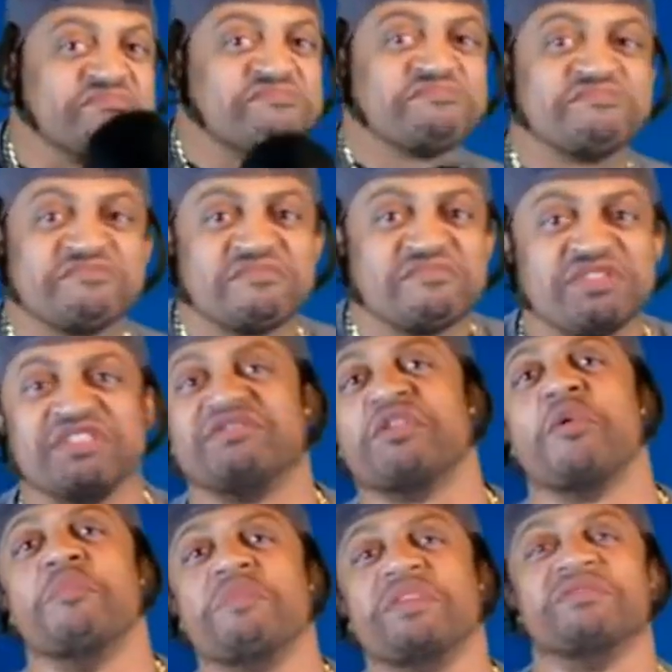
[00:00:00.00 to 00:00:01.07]
I like chicken.
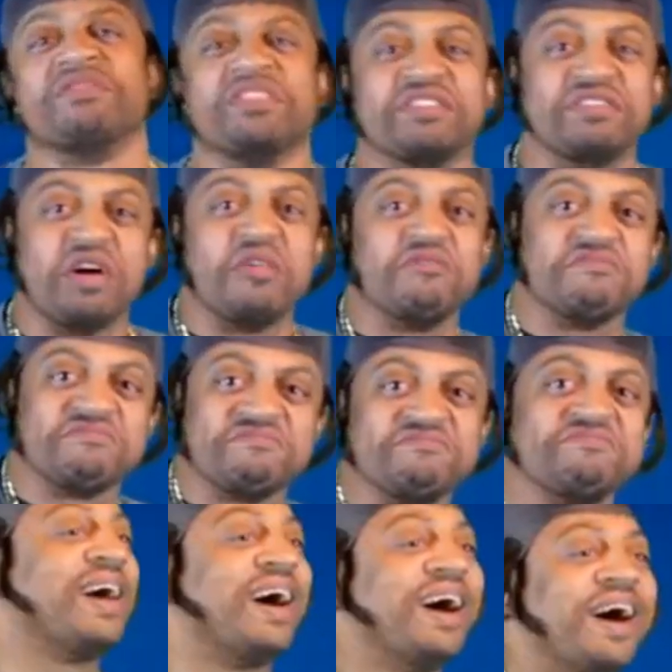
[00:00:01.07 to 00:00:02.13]

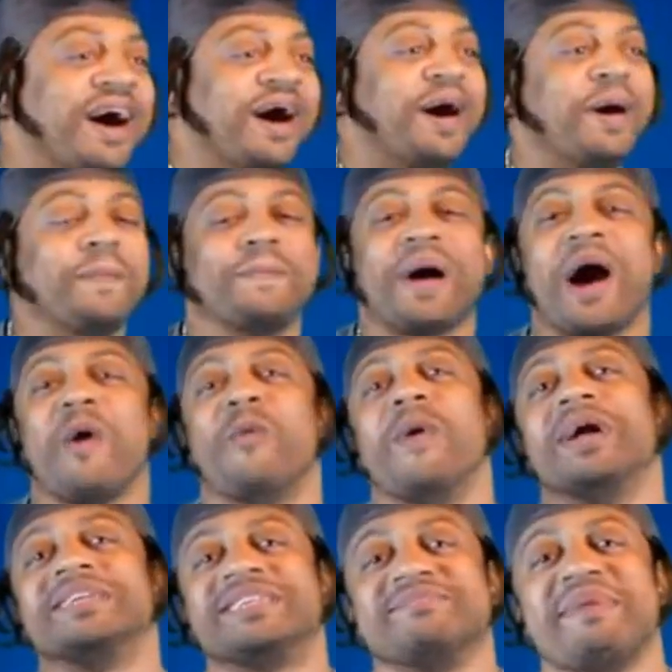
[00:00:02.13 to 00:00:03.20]
I
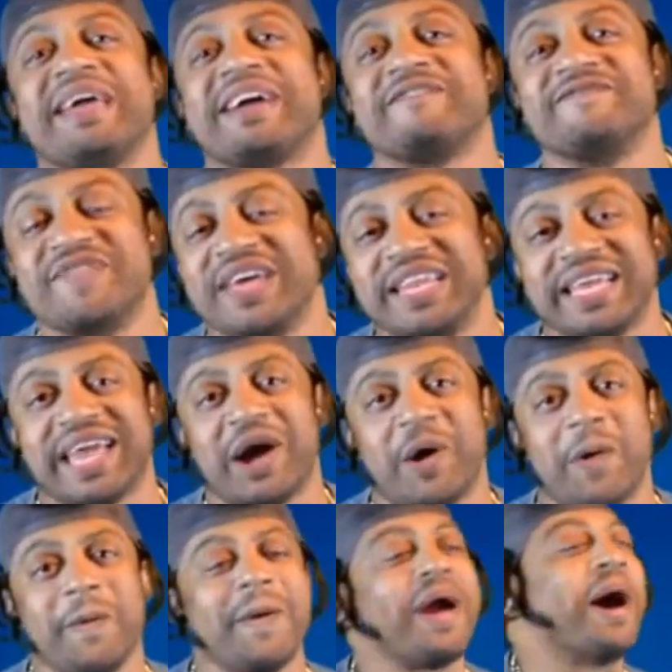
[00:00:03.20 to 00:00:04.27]
wanted to make a
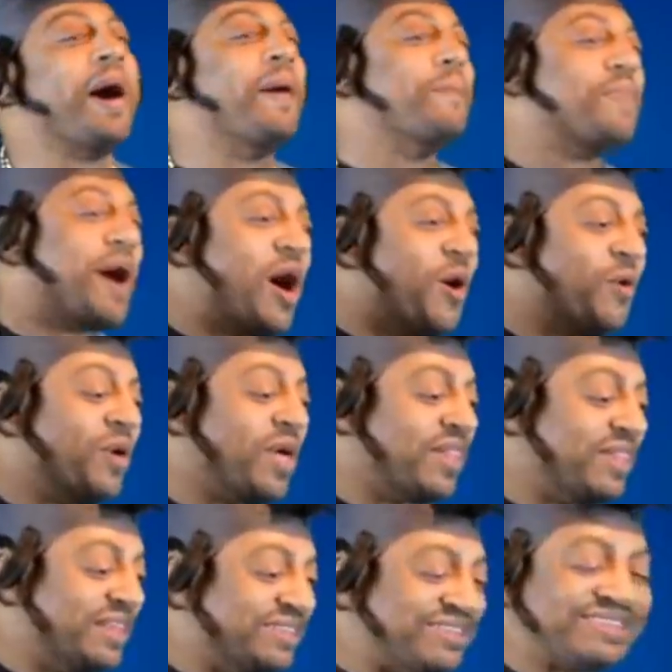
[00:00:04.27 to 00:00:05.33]
video about
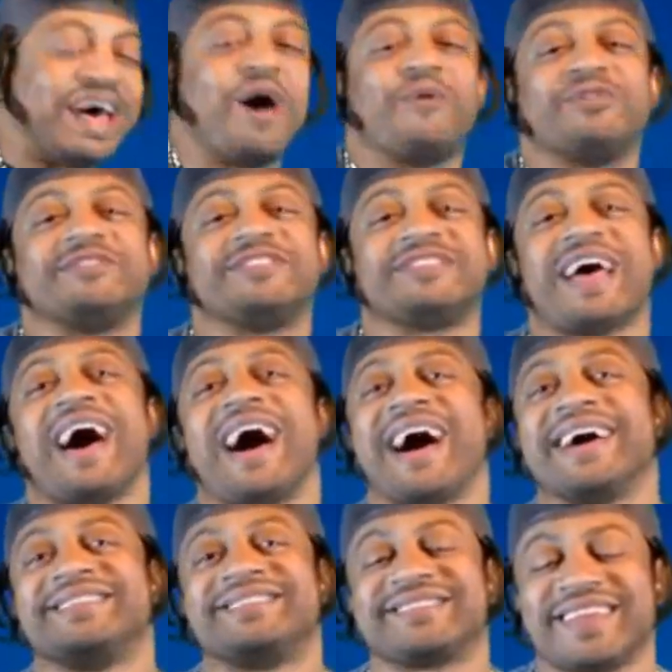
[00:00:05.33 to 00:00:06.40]
the South
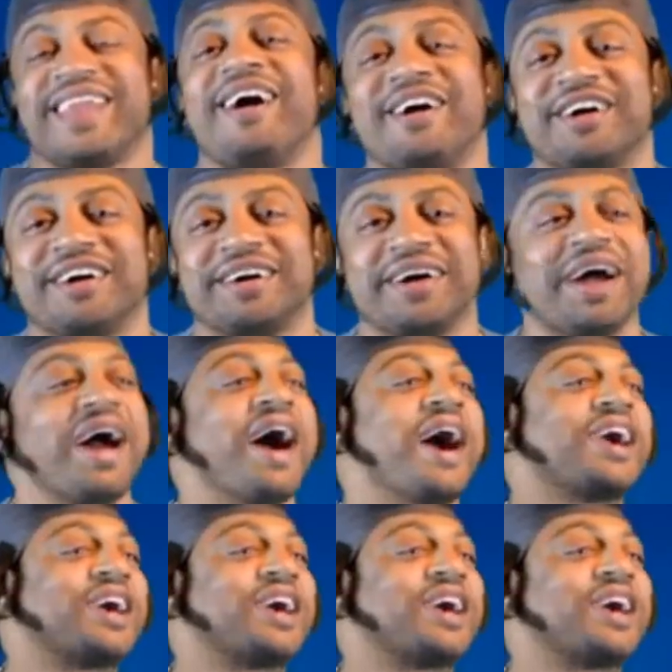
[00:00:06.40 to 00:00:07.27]
Side Slugger.